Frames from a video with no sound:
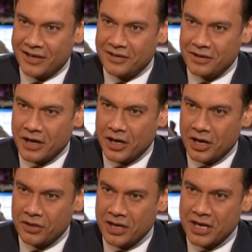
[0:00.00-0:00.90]
And I,
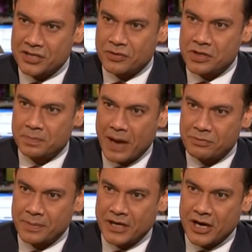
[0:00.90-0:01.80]
I think history's
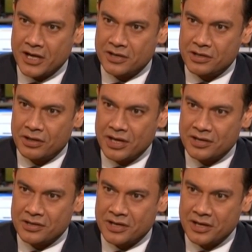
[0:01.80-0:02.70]
perhaps been kinder, do you
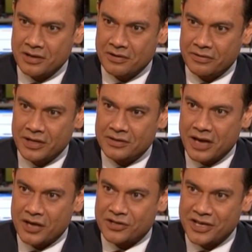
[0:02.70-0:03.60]
think, to her than
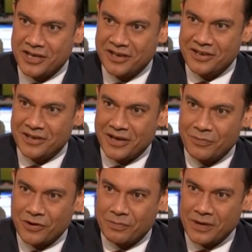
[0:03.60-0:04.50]
actually it
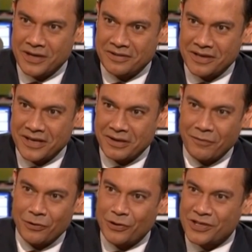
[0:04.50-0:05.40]
would have been uh,
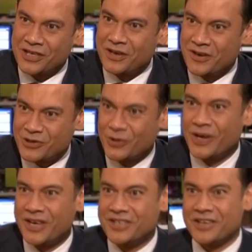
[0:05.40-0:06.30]
if you looked at her
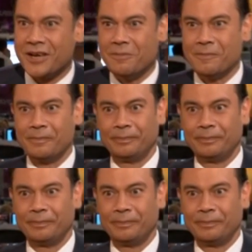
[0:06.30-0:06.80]
during her time?